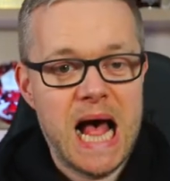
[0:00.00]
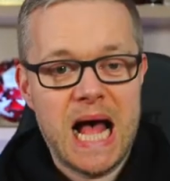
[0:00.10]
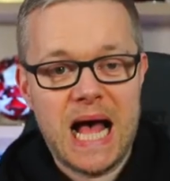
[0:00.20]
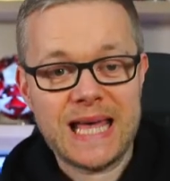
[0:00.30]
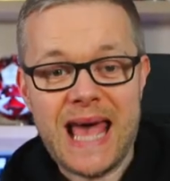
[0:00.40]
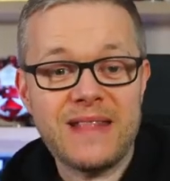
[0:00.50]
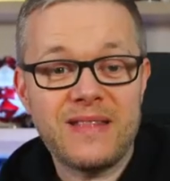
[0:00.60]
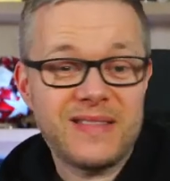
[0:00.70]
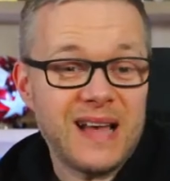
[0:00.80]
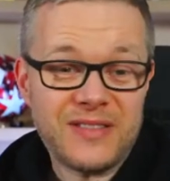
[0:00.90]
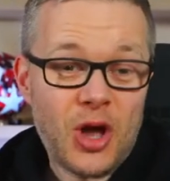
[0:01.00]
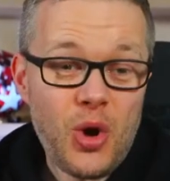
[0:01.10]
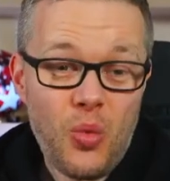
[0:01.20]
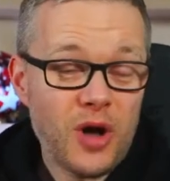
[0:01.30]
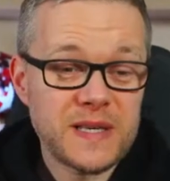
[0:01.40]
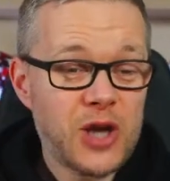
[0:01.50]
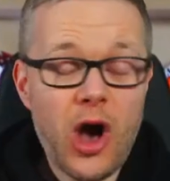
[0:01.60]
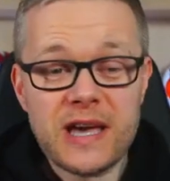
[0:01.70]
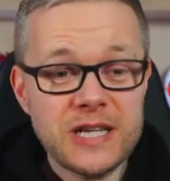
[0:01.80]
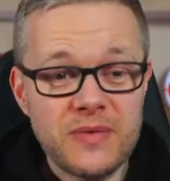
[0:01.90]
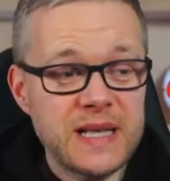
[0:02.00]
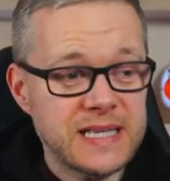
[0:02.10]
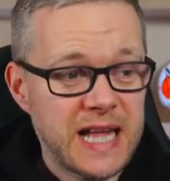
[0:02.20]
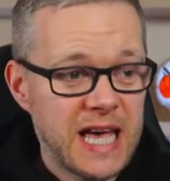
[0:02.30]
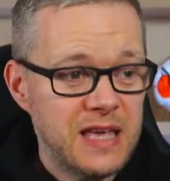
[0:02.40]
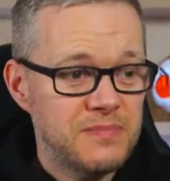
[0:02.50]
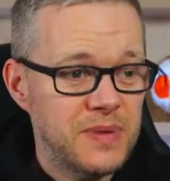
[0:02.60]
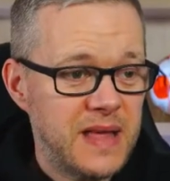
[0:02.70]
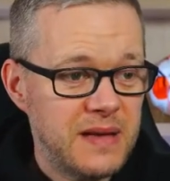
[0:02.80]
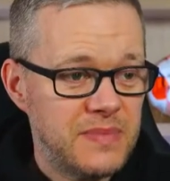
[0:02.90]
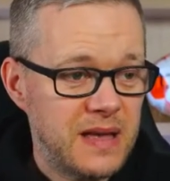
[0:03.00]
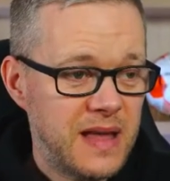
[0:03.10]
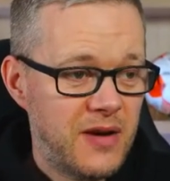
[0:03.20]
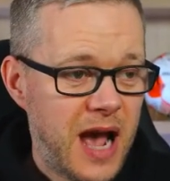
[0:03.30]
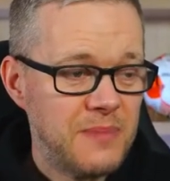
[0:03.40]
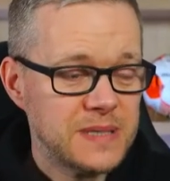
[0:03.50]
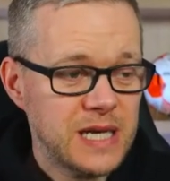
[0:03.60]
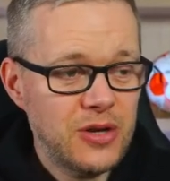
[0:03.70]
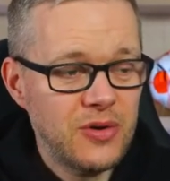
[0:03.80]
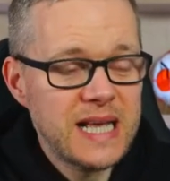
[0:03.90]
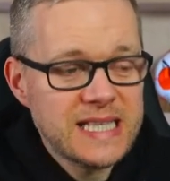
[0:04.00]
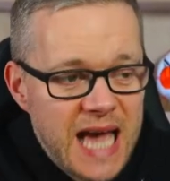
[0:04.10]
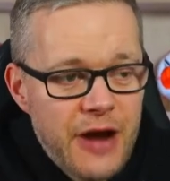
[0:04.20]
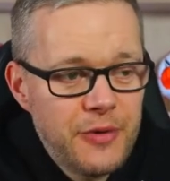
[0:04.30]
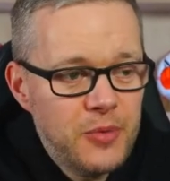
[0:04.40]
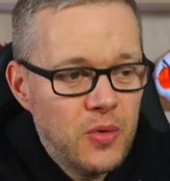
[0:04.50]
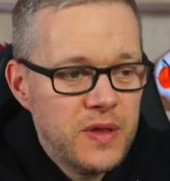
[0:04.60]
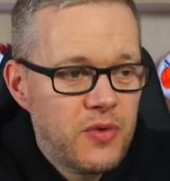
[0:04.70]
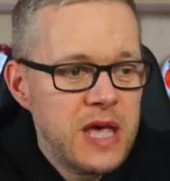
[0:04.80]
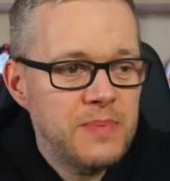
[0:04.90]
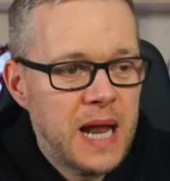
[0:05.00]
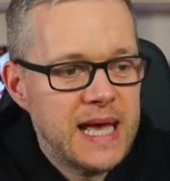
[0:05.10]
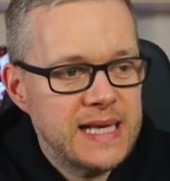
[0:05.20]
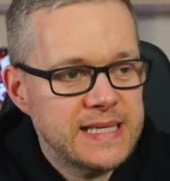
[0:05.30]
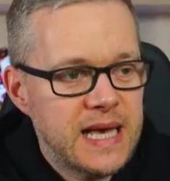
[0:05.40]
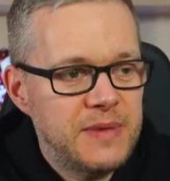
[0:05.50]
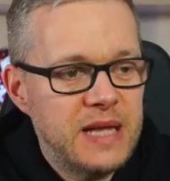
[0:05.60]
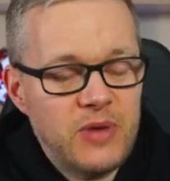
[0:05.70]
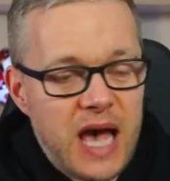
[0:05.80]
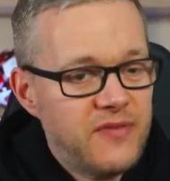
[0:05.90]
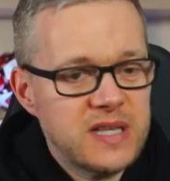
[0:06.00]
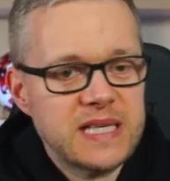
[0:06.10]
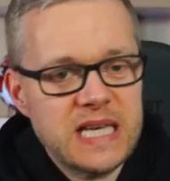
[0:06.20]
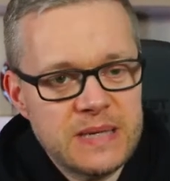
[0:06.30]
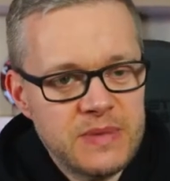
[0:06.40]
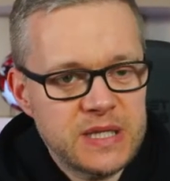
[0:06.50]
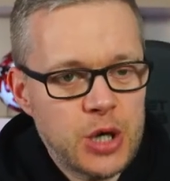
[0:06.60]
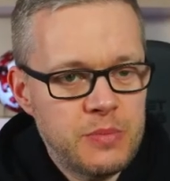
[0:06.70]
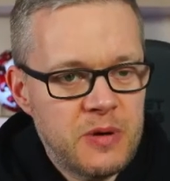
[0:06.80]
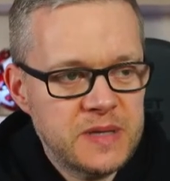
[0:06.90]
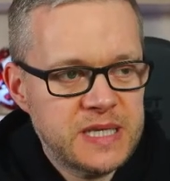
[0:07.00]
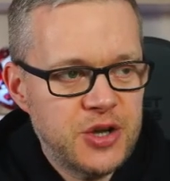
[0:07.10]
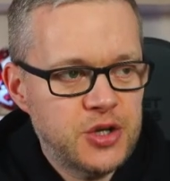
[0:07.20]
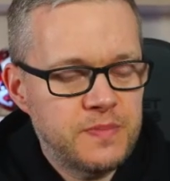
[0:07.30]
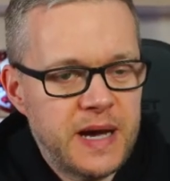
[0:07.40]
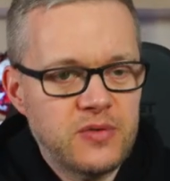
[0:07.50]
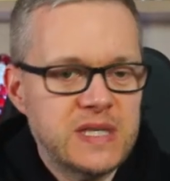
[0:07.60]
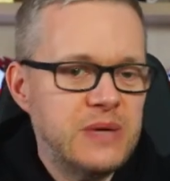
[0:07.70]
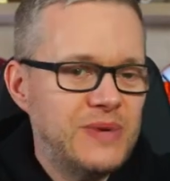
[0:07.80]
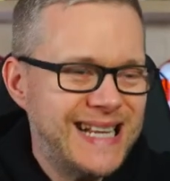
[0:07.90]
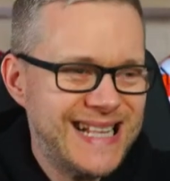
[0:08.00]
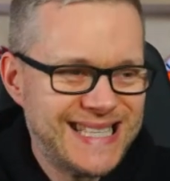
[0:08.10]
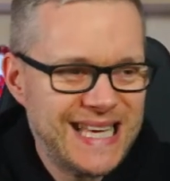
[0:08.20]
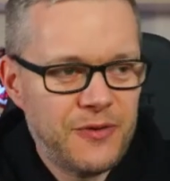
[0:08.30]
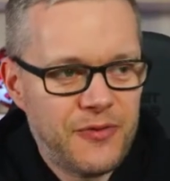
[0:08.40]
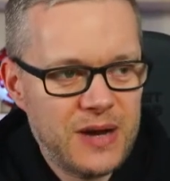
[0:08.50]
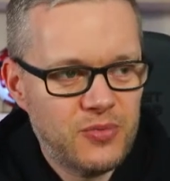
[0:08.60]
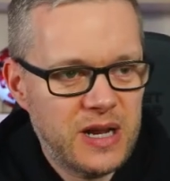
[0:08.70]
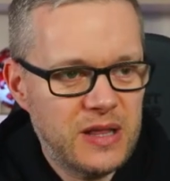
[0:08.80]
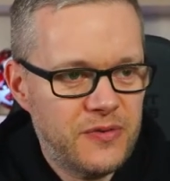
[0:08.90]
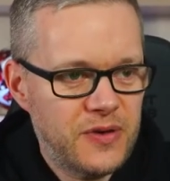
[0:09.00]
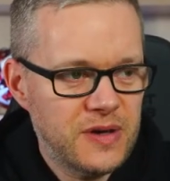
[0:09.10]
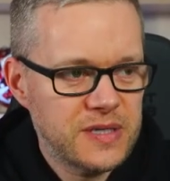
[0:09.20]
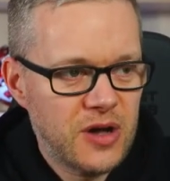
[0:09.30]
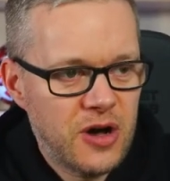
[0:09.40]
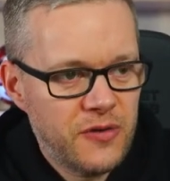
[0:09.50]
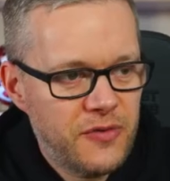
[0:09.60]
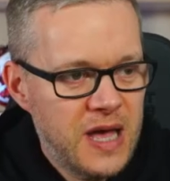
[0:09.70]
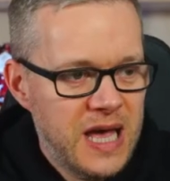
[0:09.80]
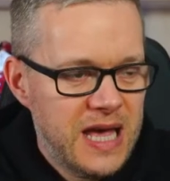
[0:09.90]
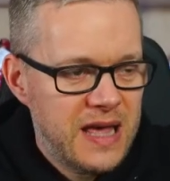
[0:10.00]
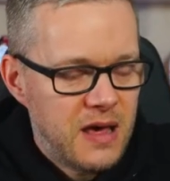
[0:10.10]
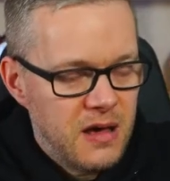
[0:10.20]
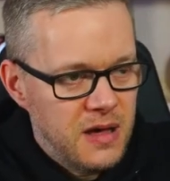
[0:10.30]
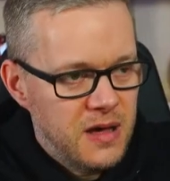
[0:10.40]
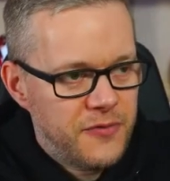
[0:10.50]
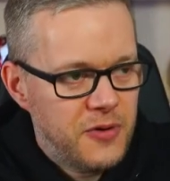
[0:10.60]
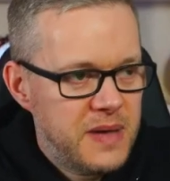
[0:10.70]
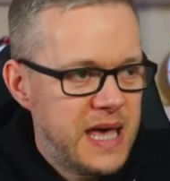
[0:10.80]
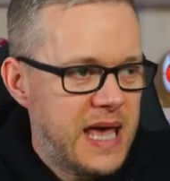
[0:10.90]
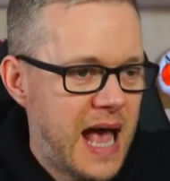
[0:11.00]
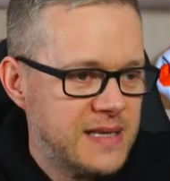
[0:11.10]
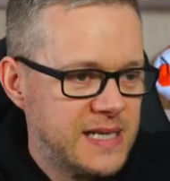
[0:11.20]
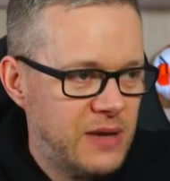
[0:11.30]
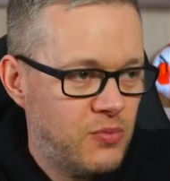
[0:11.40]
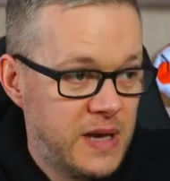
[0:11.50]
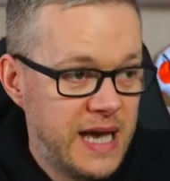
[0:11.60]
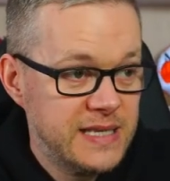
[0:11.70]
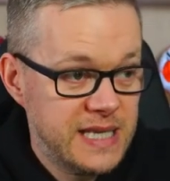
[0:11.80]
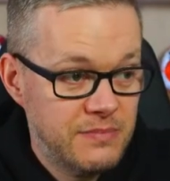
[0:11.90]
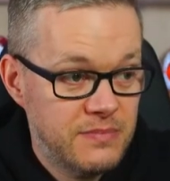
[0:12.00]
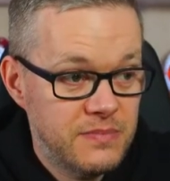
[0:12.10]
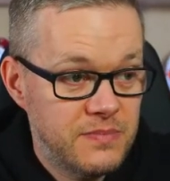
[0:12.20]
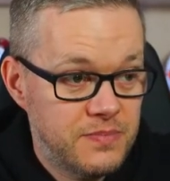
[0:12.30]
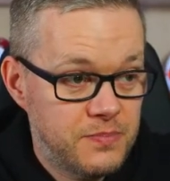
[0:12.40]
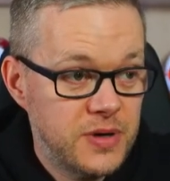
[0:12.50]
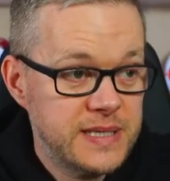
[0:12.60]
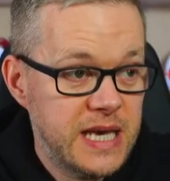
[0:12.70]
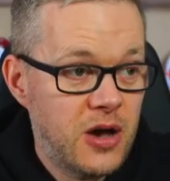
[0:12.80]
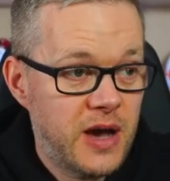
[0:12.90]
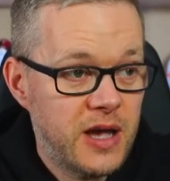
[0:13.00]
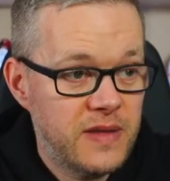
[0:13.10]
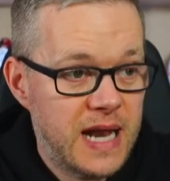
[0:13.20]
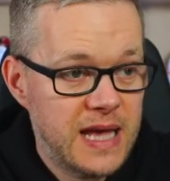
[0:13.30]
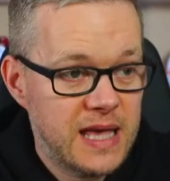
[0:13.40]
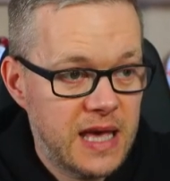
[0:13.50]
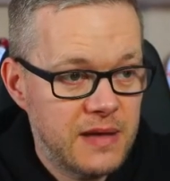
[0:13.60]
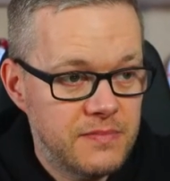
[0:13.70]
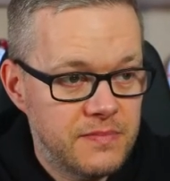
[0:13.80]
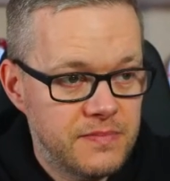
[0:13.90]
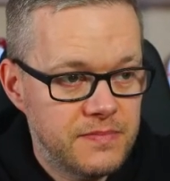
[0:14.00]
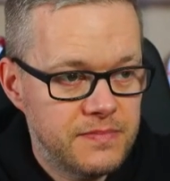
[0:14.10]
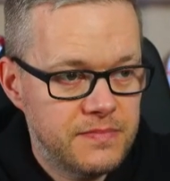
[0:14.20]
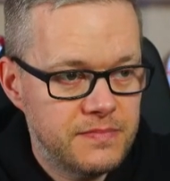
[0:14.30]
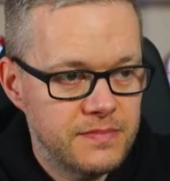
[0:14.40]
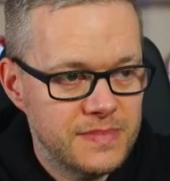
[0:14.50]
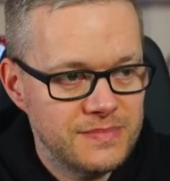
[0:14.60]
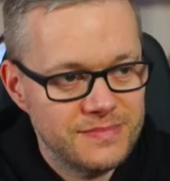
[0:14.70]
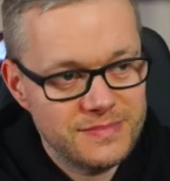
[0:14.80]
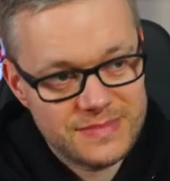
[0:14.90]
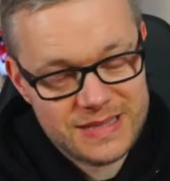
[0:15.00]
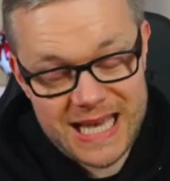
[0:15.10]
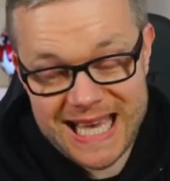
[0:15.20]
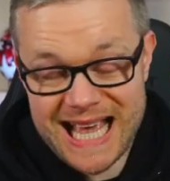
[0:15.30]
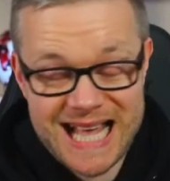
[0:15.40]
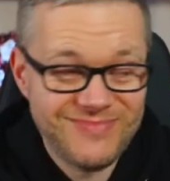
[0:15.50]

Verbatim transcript: Again, I don't know what Sky are doing today, but they're, they're, they're absolutely terrible with replays. I mean, we haven't seen the Mitoma potential penalty. We didn't see the Fred one in the first half. For me, Antony kicks him pretty high on the leg here. Mm, he, I...